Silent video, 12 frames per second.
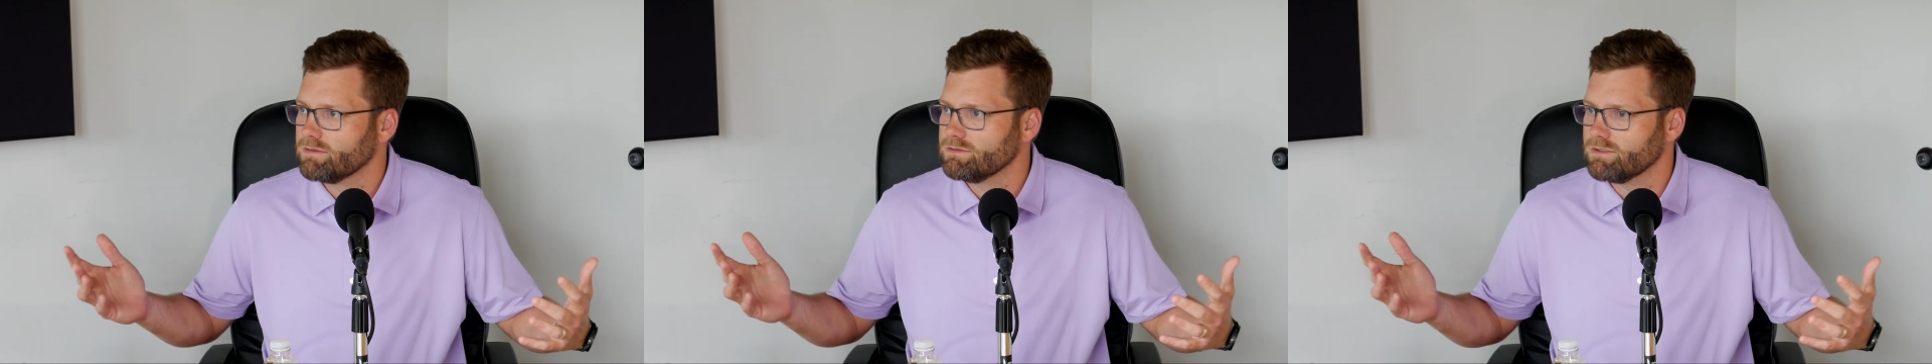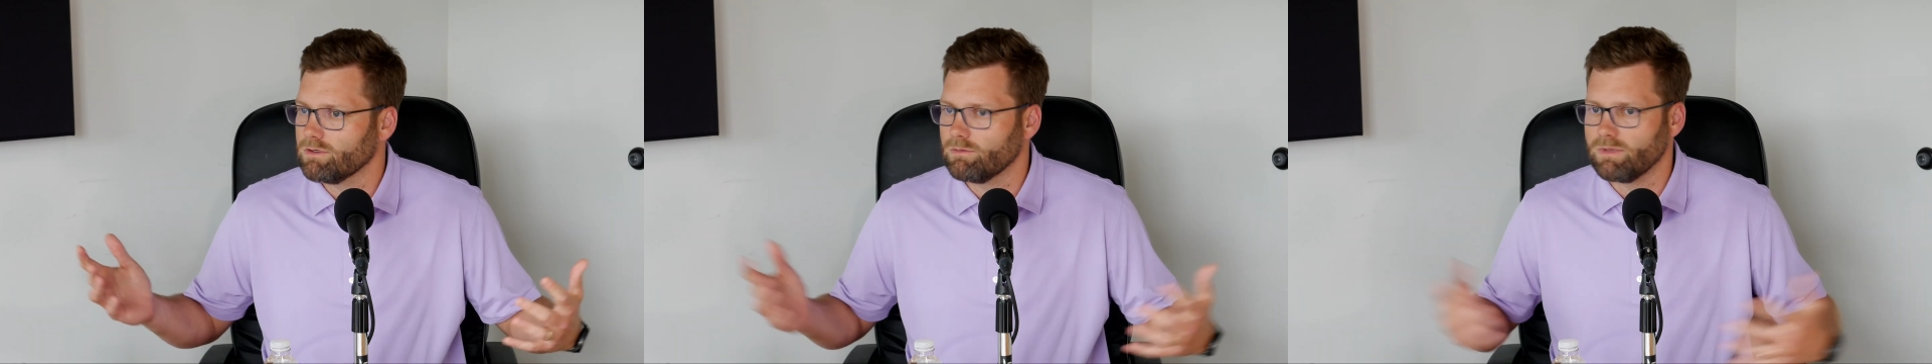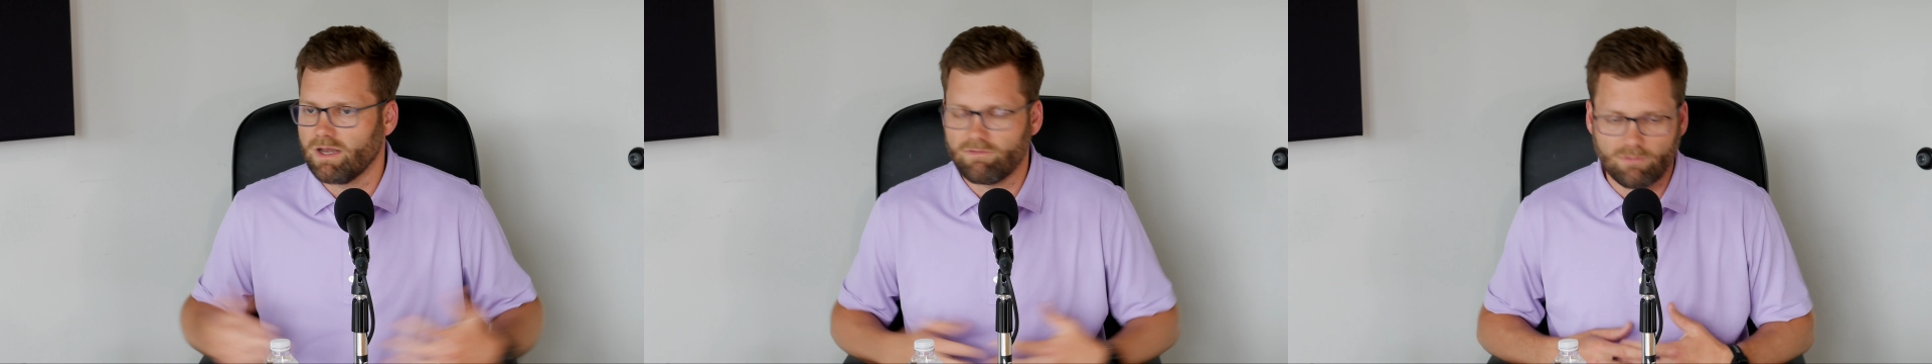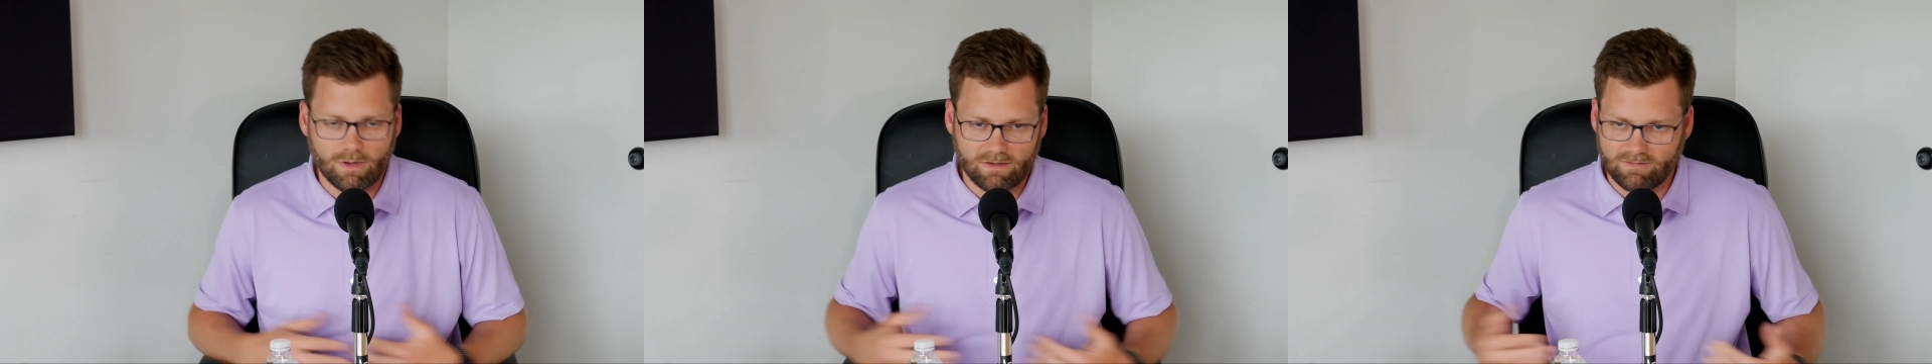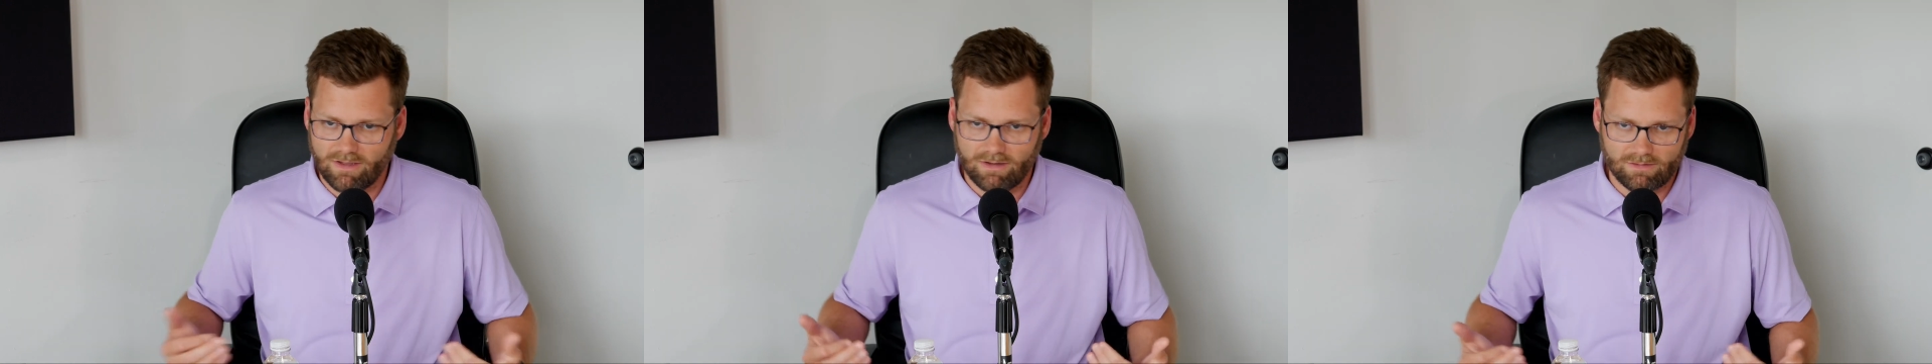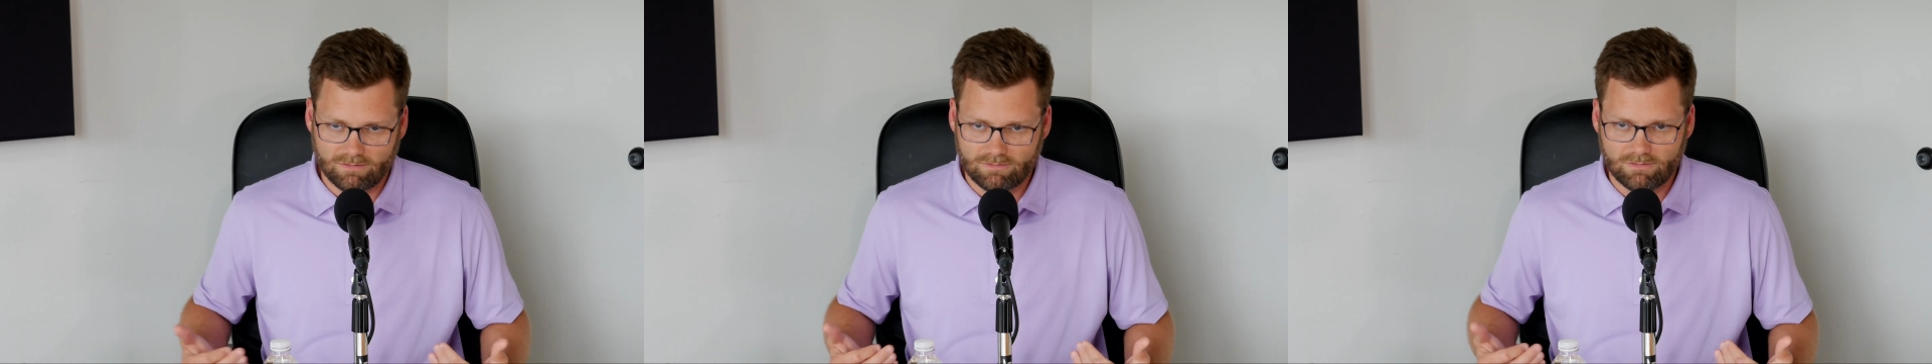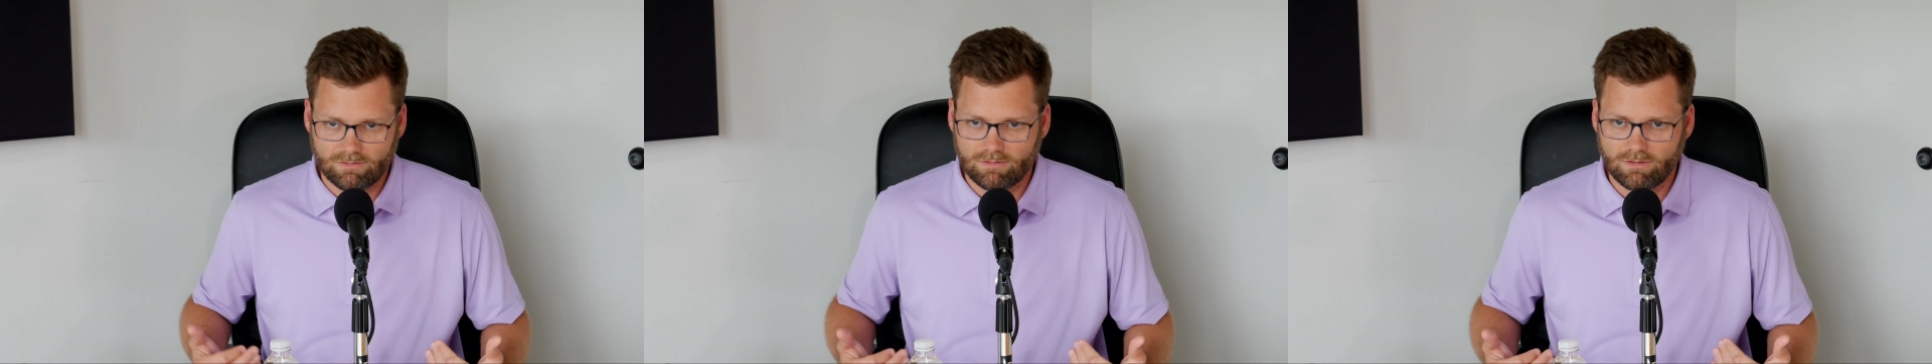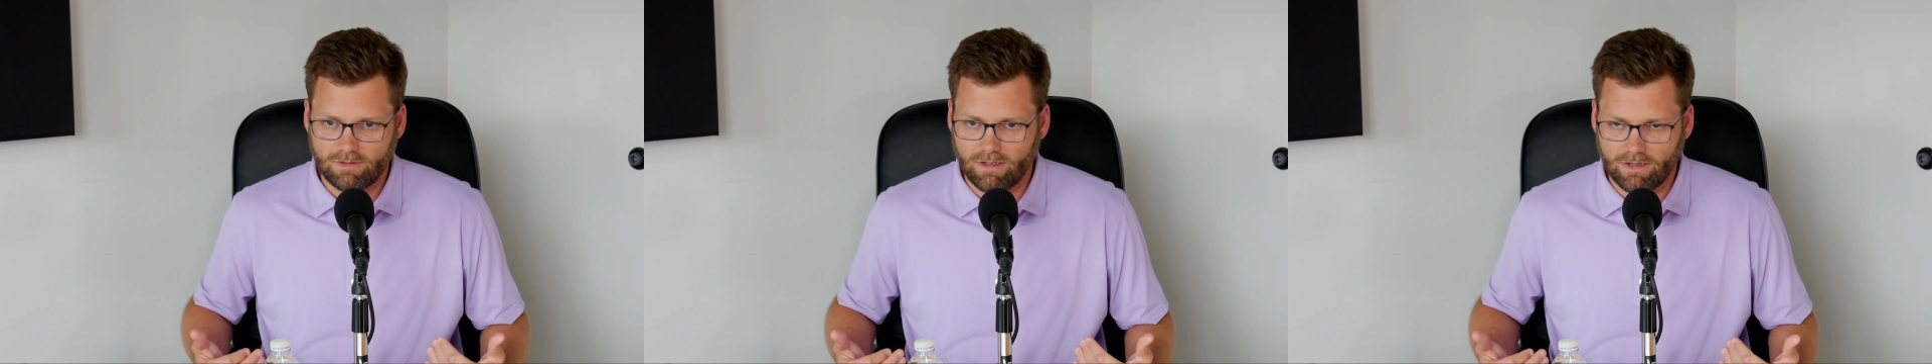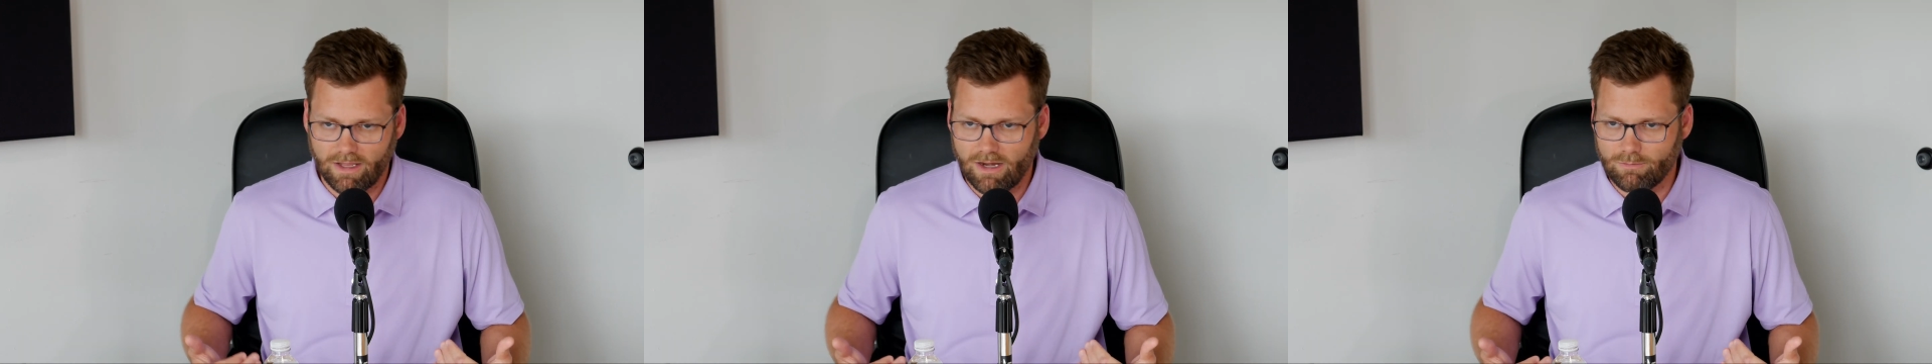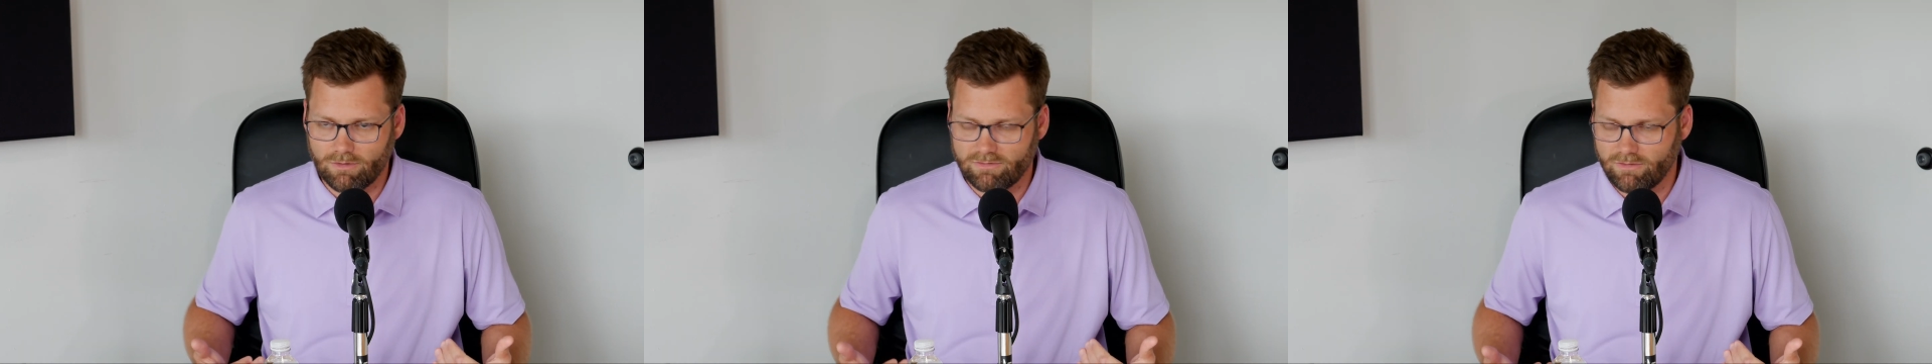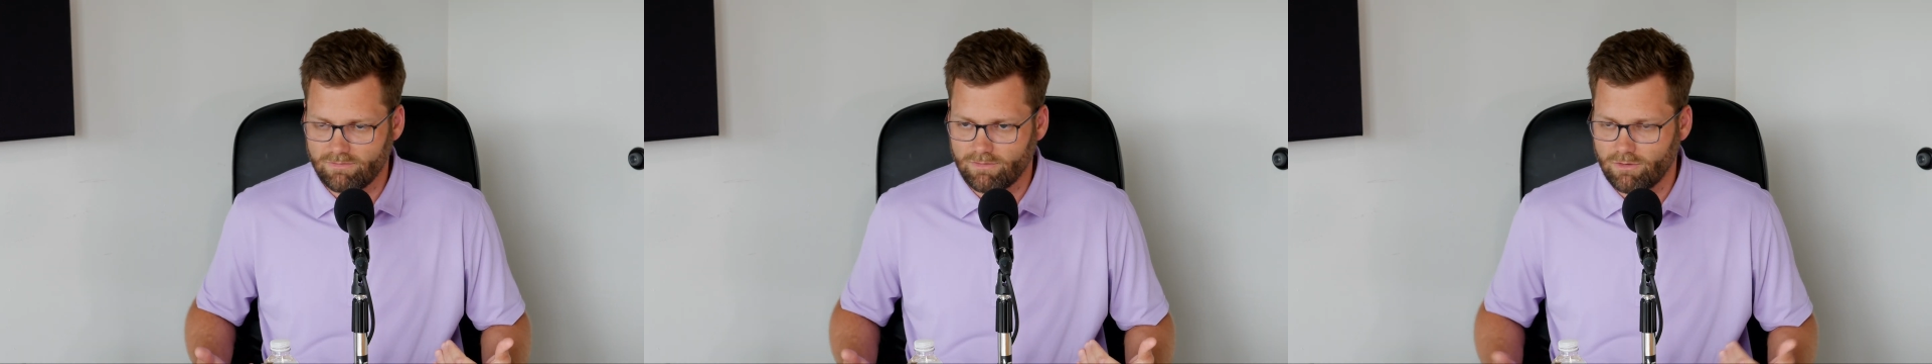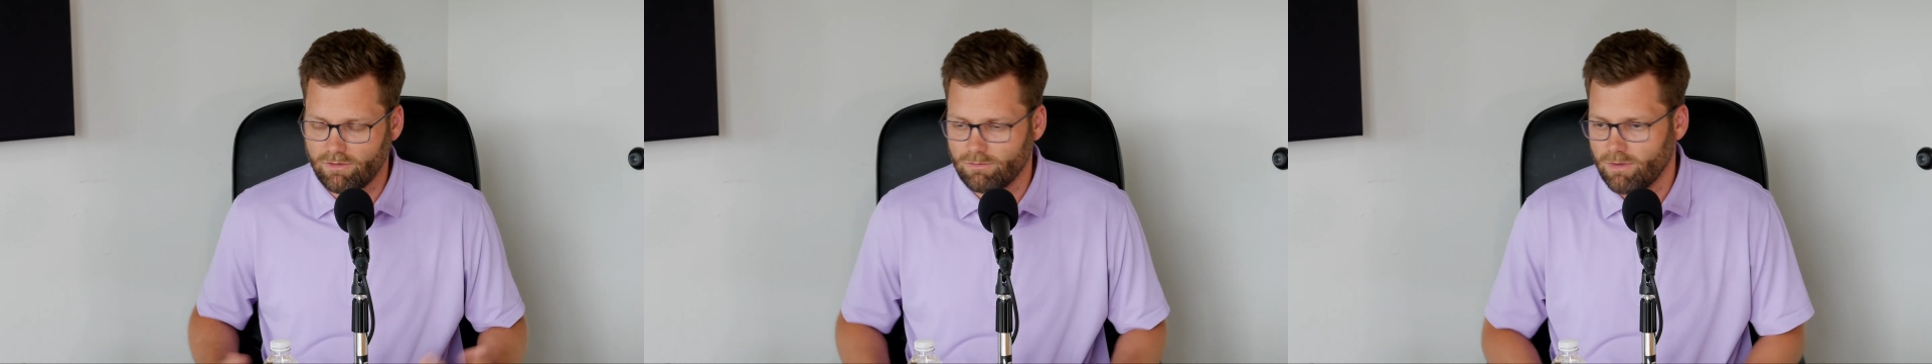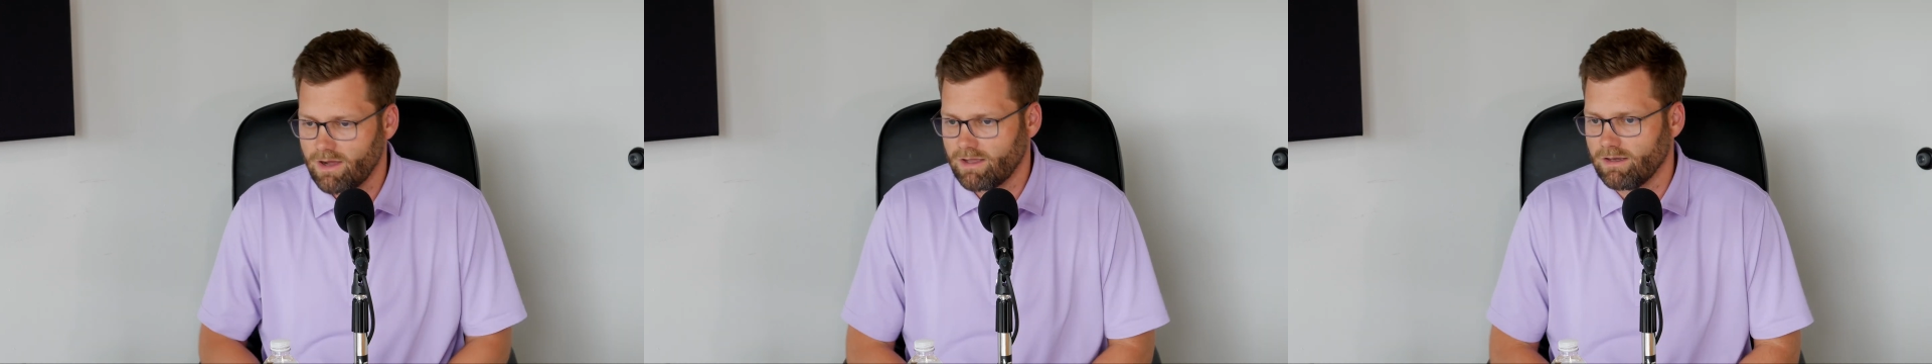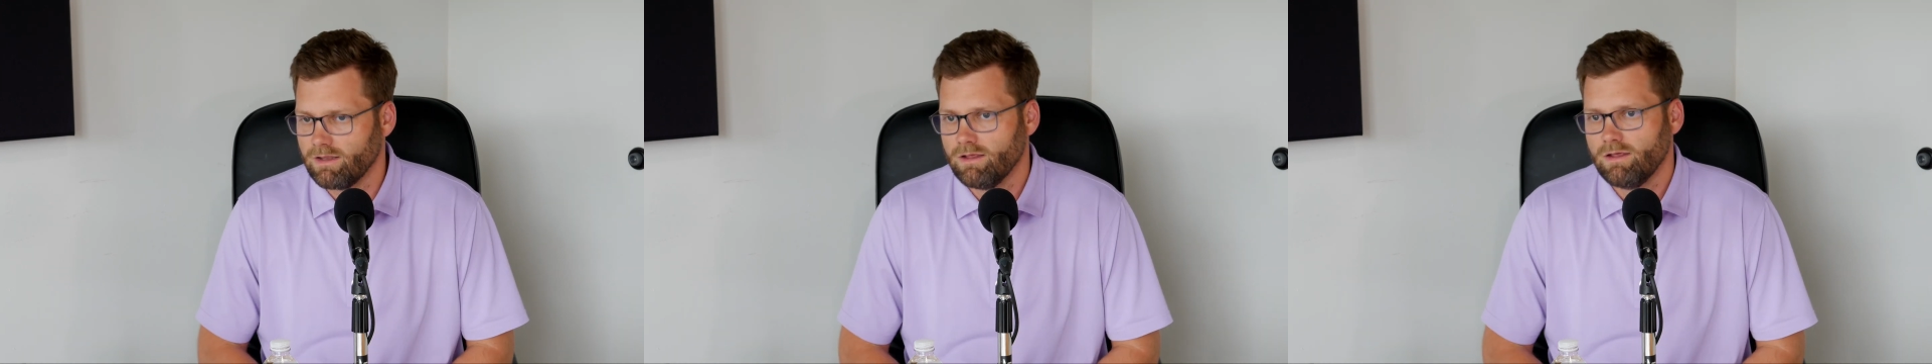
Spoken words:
So everybody's got a camera, a cell phone in their pocket.